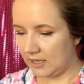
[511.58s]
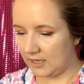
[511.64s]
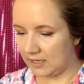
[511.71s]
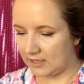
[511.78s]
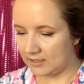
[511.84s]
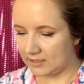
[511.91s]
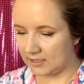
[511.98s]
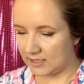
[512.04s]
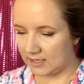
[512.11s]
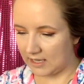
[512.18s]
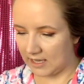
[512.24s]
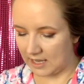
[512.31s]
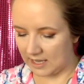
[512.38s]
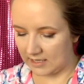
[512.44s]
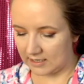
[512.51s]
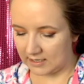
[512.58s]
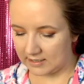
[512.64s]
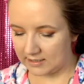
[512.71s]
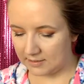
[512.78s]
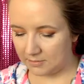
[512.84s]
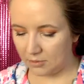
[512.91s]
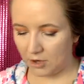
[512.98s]
and get
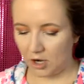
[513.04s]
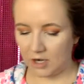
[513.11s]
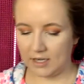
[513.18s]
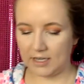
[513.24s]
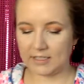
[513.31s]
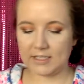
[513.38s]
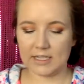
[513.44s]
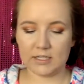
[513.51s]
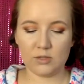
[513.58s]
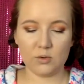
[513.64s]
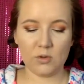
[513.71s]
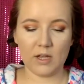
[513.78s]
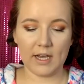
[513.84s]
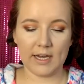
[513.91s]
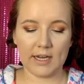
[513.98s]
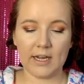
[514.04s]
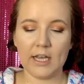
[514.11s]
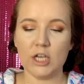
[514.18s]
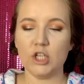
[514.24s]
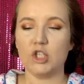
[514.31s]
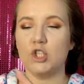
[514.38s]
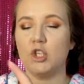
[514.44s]
some product. I do like
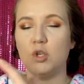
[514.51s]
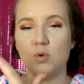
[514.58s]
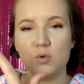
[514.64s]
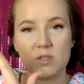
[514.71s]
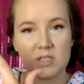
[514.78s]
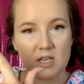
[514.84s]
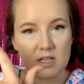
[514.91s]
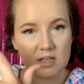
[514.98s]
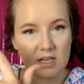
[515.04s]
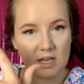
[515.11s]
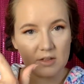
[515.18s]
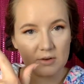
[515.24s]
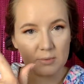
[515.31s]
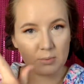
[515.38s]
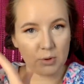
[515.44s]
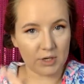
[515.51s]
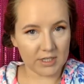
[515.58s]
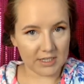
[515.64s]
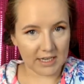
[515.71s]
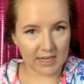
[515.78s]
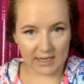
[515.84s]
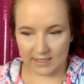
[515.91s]
to use the other
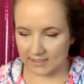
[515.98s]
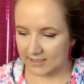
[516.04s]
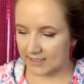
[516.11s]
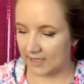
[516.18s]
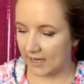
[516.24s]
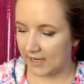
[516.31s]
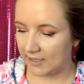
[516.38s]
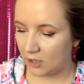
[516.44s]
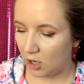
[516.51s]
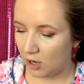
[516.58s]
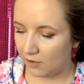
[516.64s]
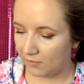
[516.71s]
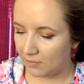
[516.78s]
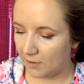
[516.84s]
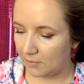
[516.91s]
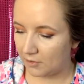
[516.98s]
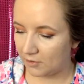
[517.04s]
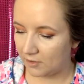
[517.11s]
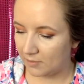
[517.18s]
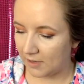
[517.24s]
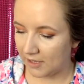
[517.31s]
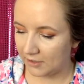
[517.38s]
pointy side of my
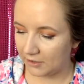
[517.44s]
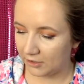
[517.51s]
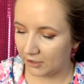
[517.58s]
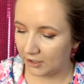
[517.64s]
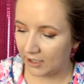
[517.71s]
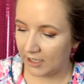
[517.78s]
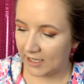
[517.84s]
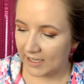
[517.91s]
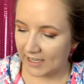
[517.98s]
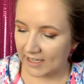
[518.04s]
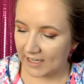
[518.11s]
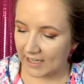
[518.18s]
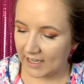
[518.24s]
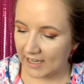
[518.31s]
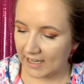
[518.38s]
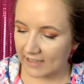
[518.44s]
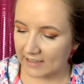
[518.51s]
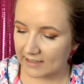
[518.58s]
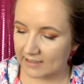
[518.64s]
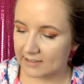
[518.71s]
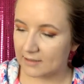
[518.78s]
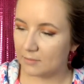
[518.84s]
beauty blender.
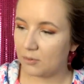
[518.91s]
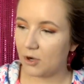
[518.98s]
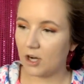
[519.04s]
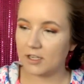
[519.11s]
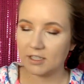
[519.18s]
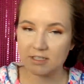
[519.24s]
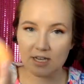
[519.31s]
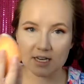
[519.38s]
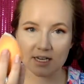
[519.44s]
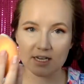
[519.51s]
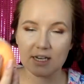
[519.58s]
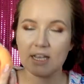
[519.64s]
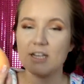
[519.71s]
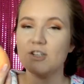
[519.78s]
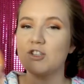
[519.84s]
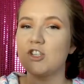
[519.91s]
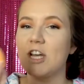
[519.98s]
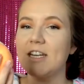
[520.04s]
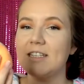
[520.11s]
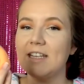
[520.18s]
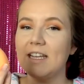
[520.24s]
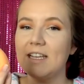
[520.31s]
Get some product on it and
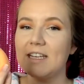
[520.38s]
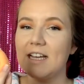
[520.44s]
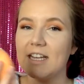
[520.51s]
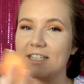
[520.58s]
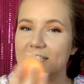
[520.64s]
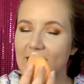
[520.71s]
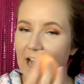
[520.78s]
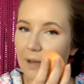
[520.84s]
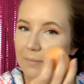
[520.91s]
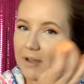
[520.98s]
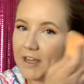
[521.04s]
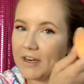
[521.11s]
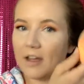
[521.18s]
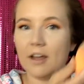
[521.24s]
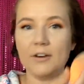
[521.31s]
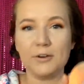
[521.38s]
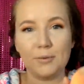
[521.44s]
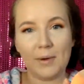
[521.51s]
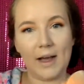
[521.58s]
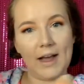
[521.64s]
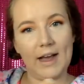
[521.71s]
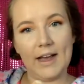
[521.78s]
gently dab it under
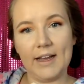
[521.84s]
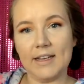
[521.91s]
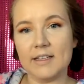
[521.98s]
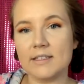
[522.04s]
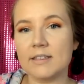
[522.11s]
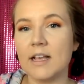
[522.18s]
my eyes.